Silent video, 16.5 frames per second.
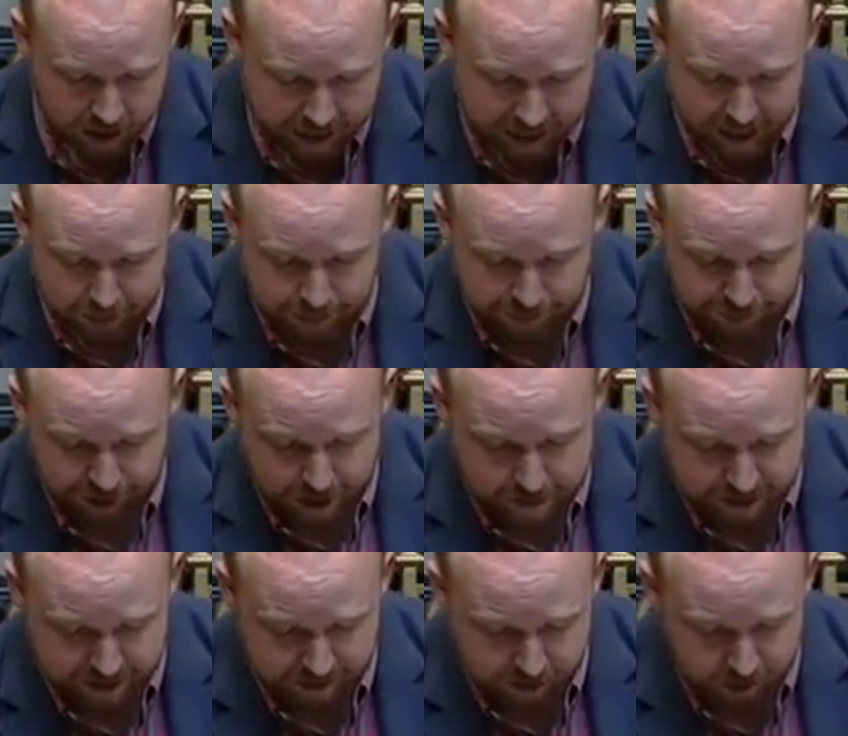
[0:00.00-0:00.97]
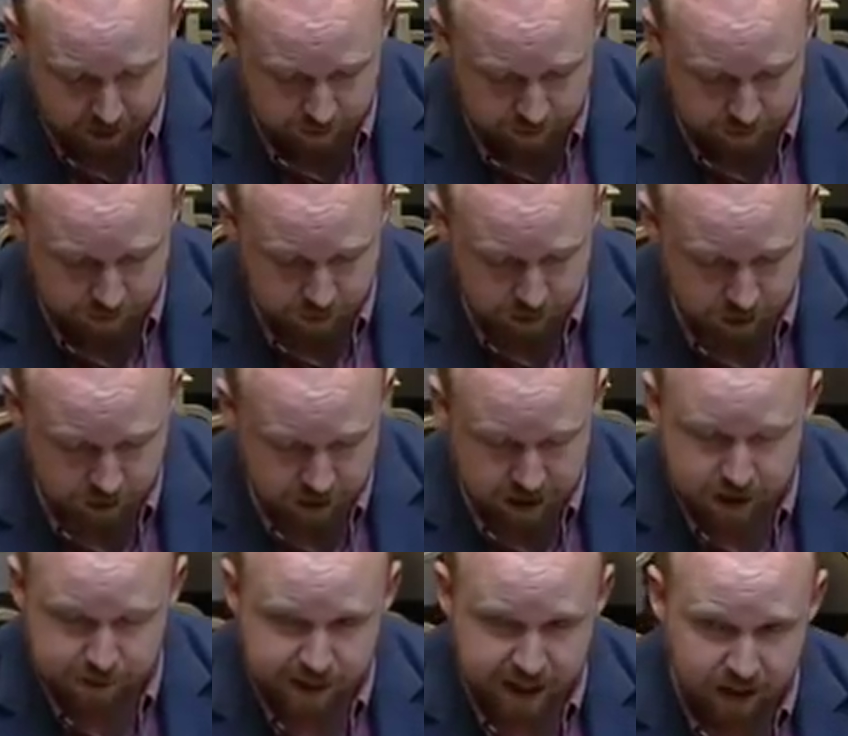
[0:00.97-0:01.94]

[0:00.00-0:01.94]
And lest we forget, Minister, these